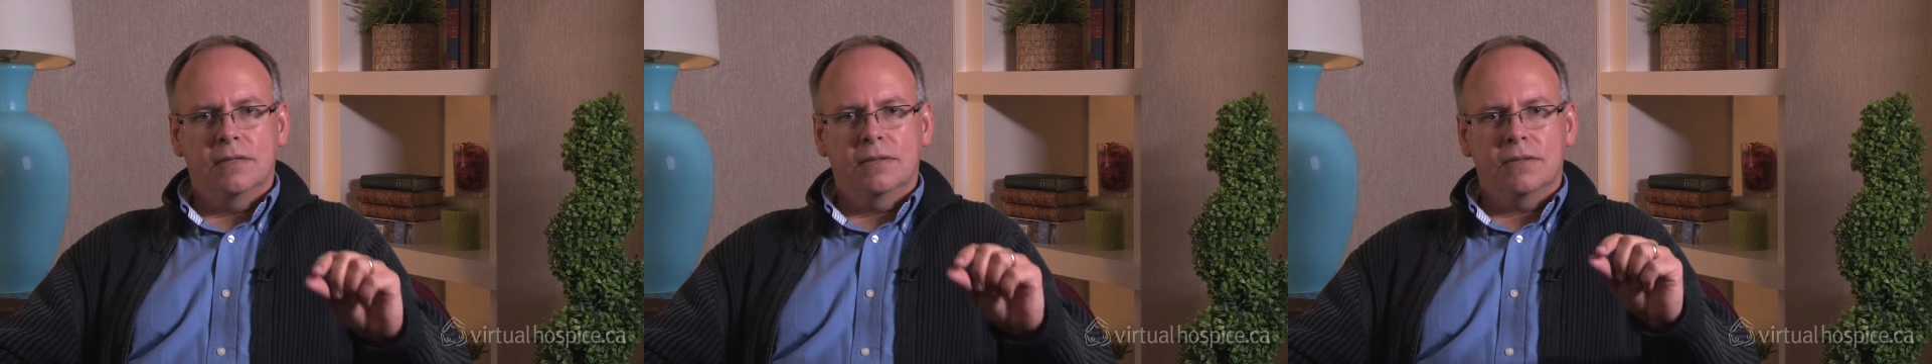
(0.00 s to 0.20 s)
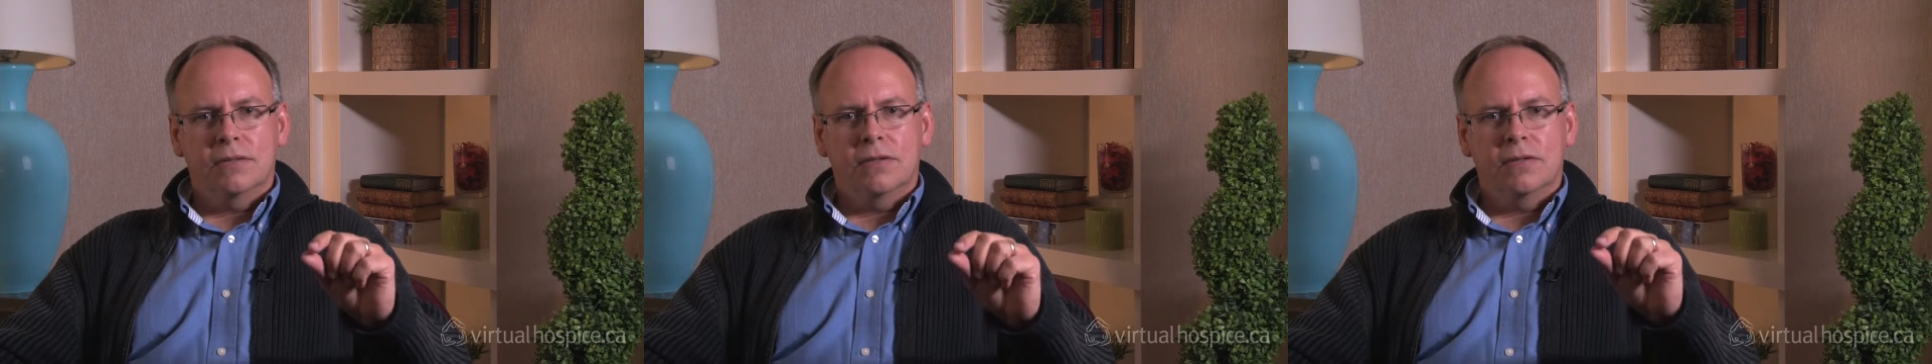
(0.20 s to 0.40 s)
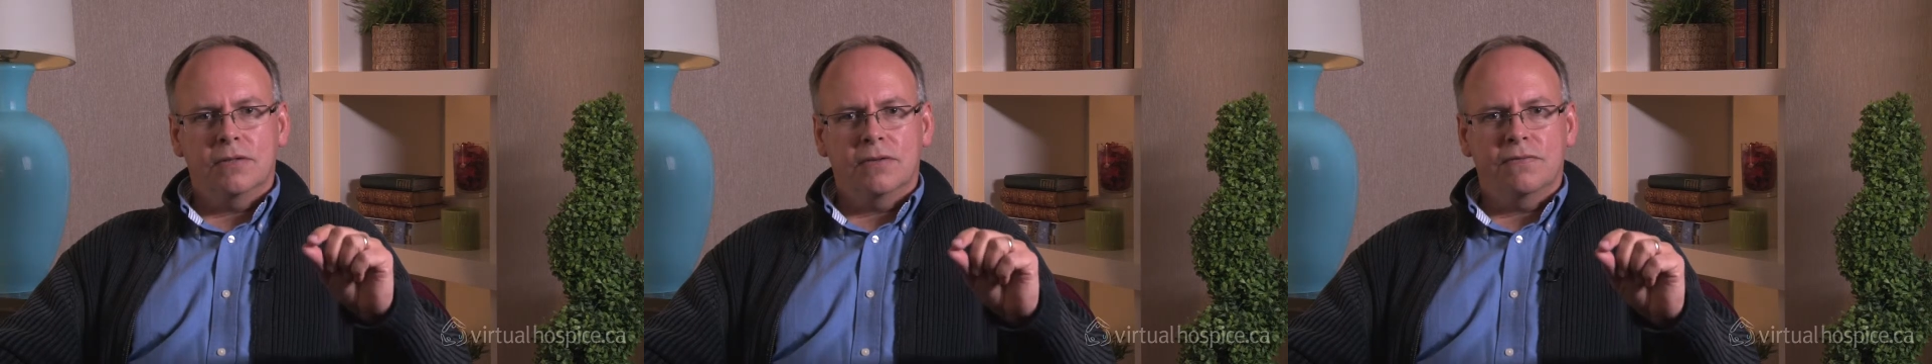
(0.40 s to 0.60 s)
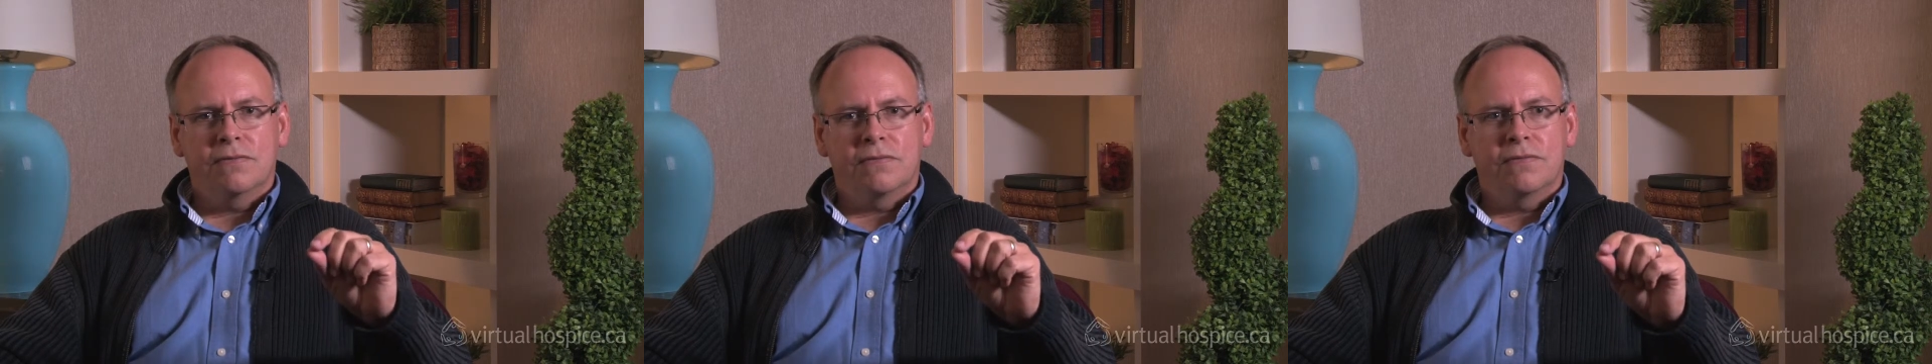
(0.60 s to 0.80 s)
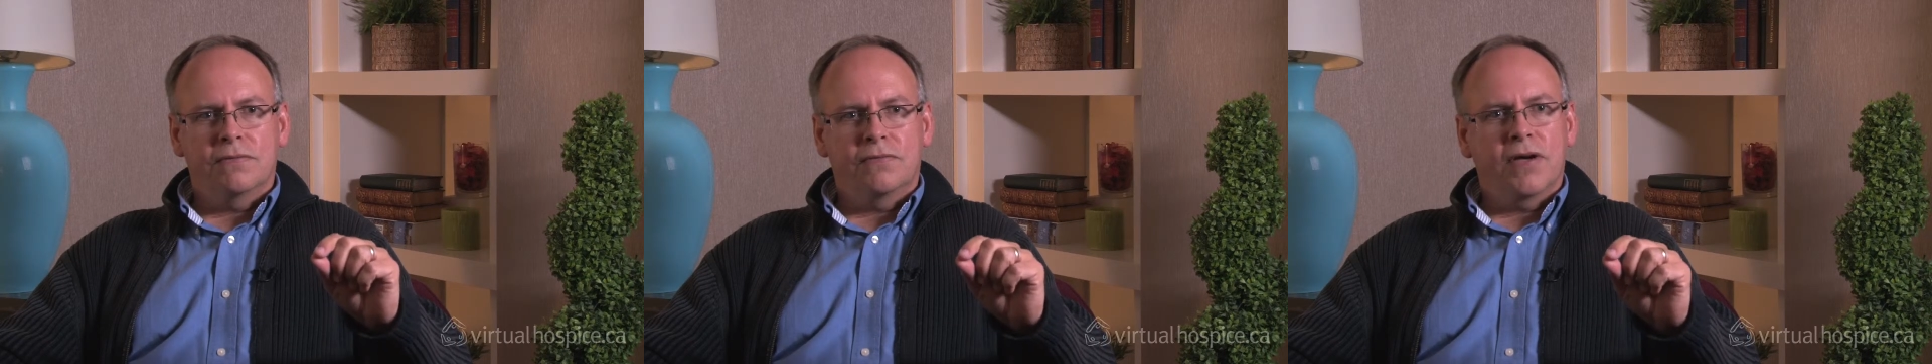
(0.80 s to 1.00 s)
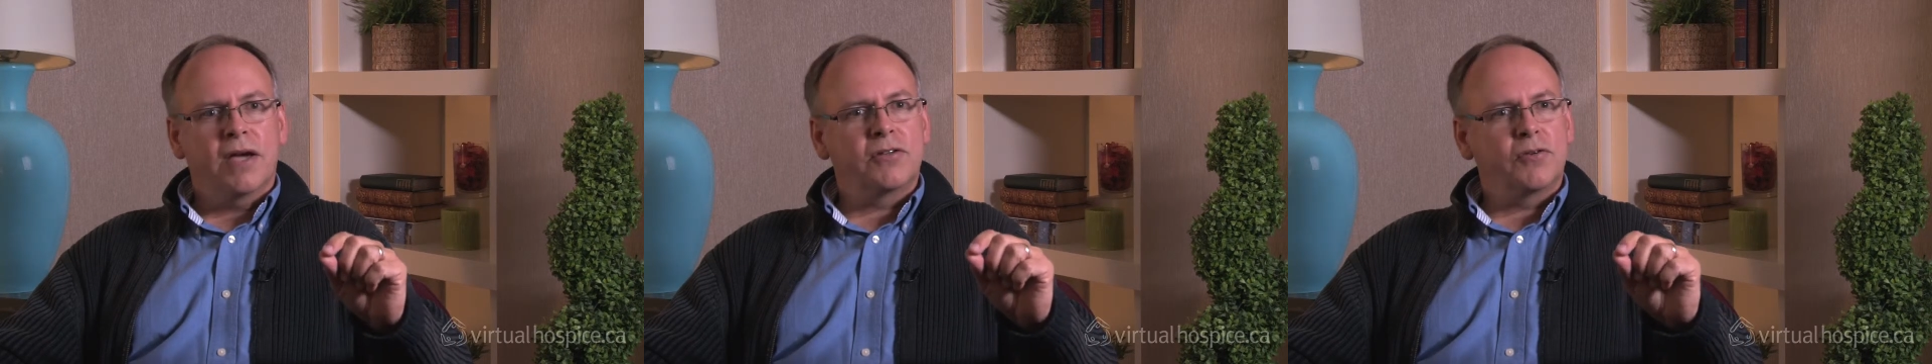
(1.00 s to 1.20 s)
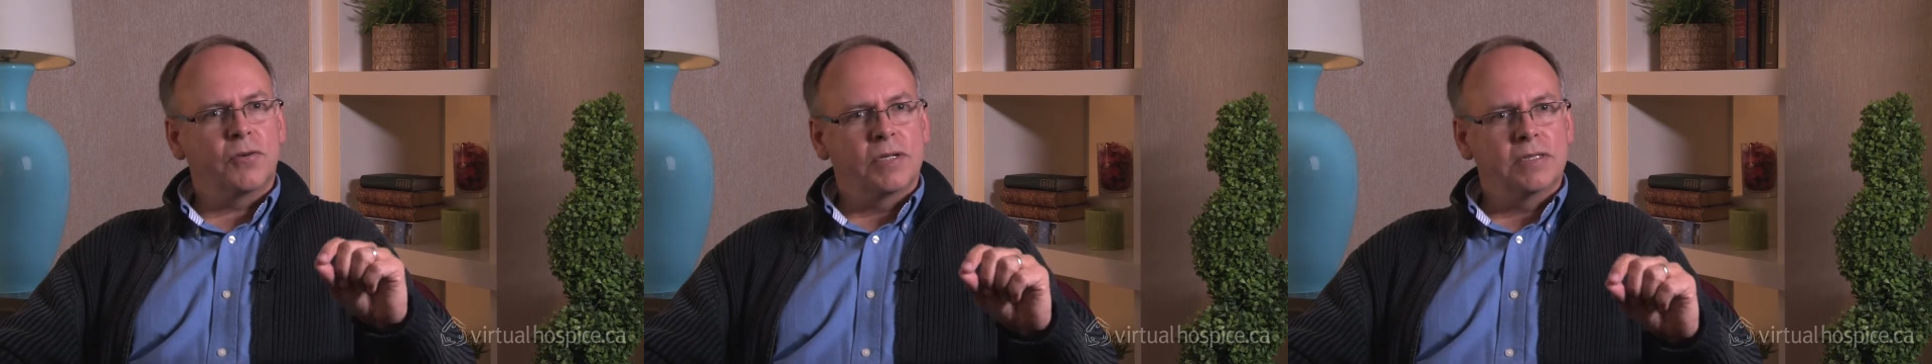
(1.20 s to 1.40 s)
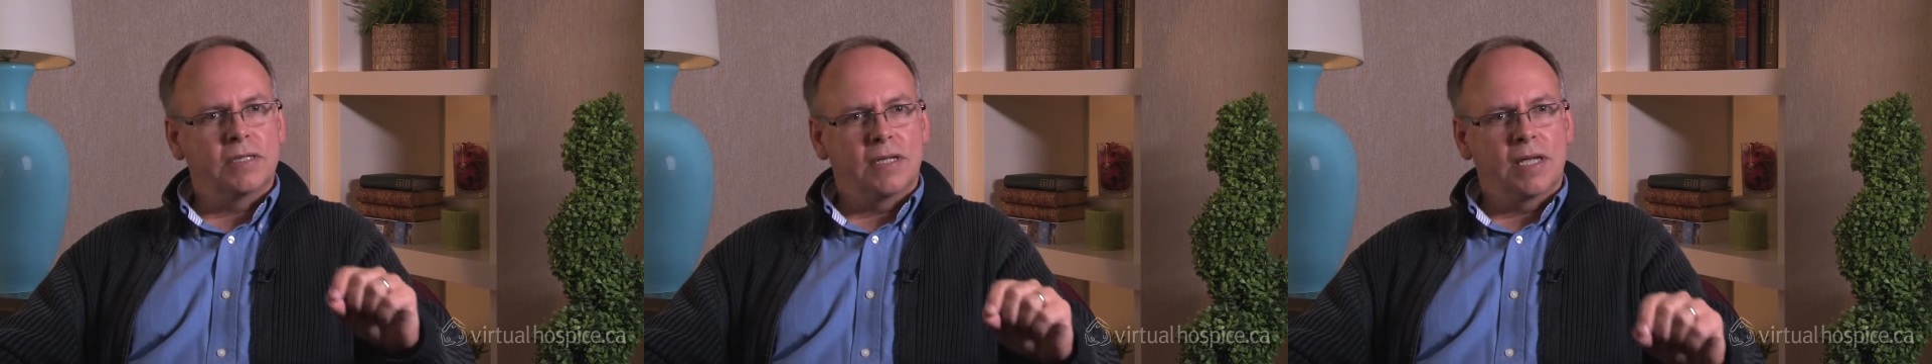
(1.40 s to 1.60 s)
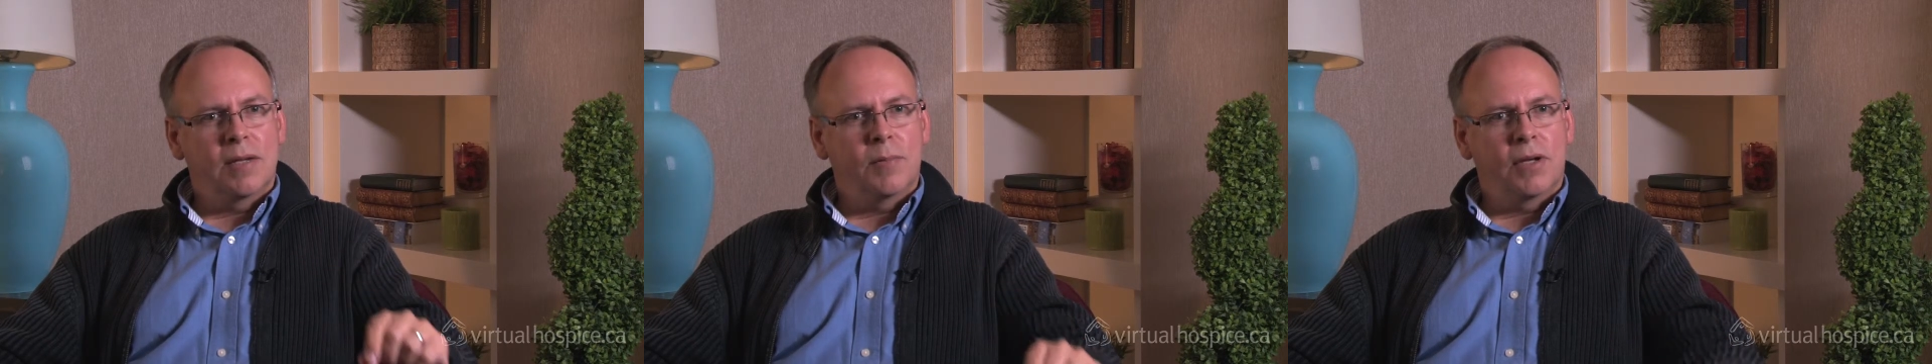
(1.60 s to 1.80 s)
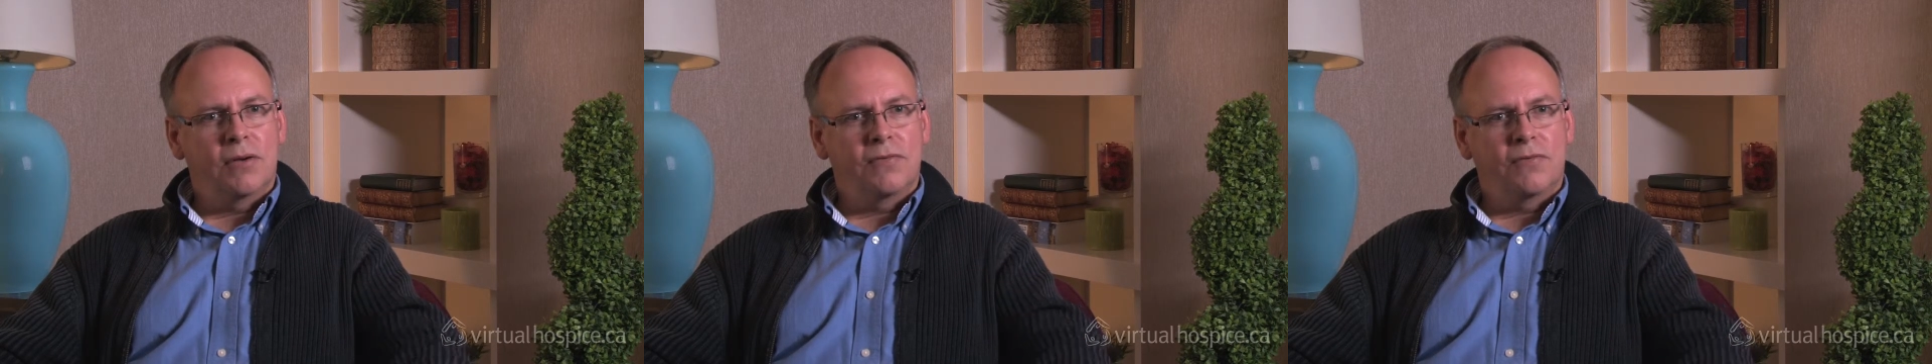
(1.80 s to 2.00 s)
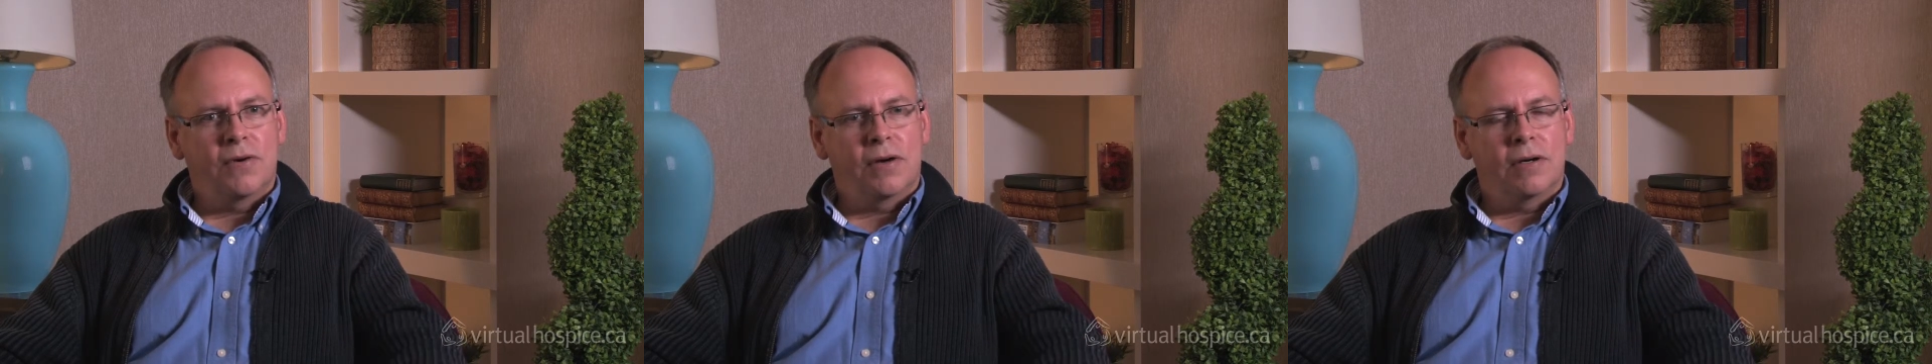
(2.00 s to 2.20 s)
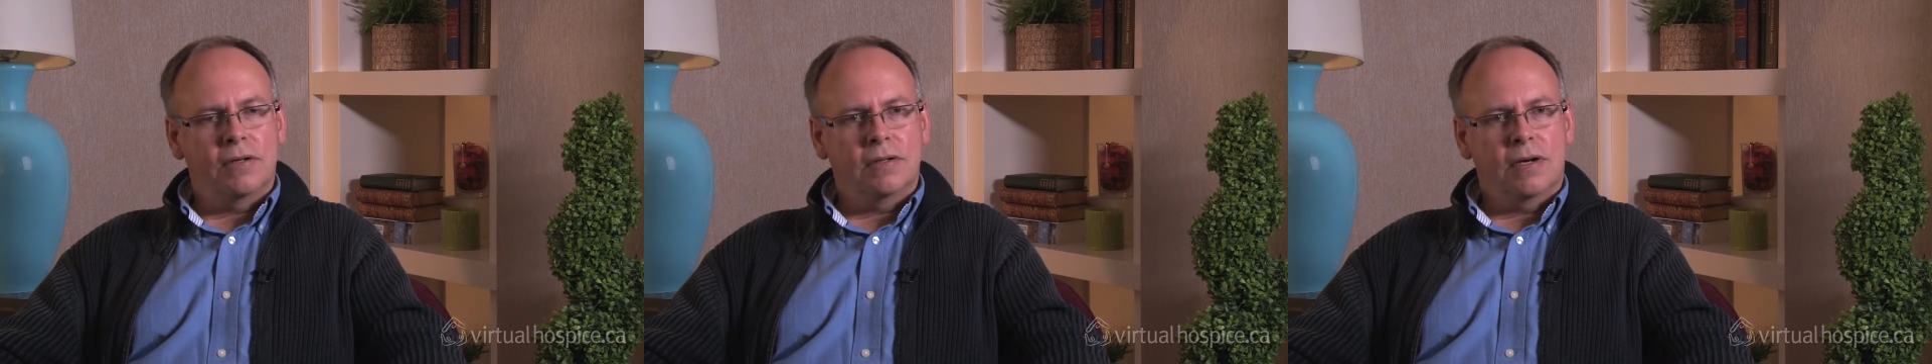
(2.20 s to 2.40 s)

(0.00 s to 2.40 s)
little factoids that came out of our,